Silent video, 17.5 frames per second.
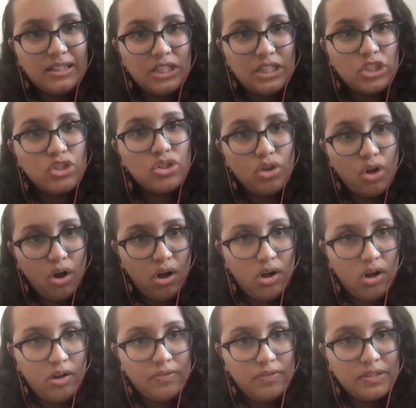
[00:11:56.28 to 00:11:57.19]

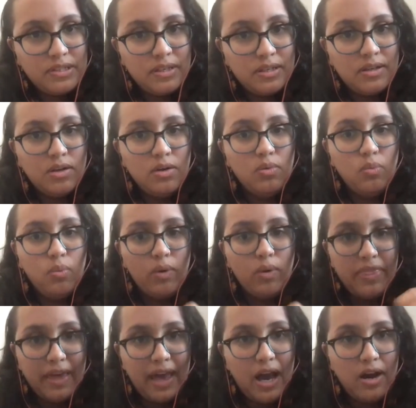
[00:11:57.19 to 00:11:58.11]
solved
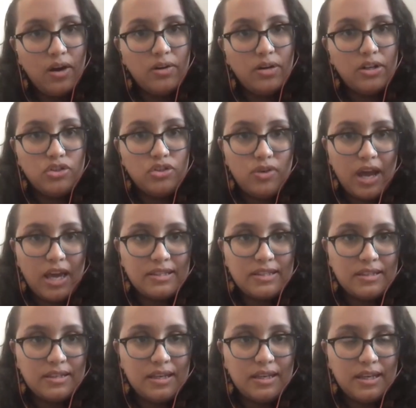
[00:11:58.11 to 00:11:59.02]
without
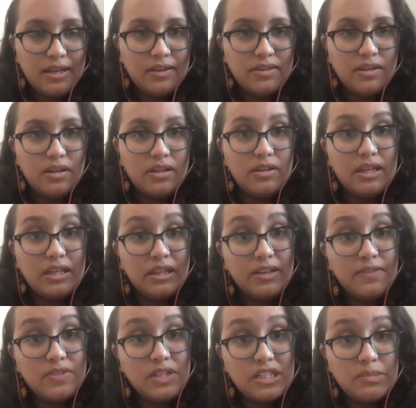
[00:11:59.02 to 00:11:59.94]
addressing the
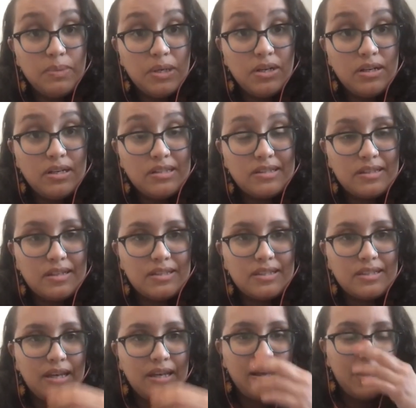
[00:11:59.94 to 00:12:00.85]
lived
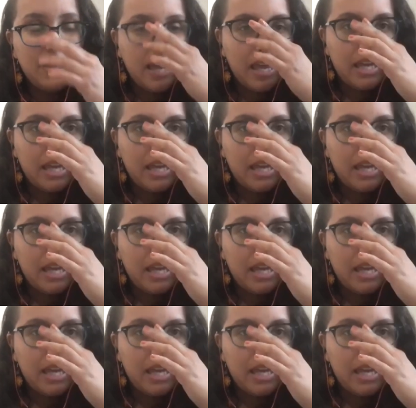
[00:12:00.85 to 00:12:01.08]
experiences and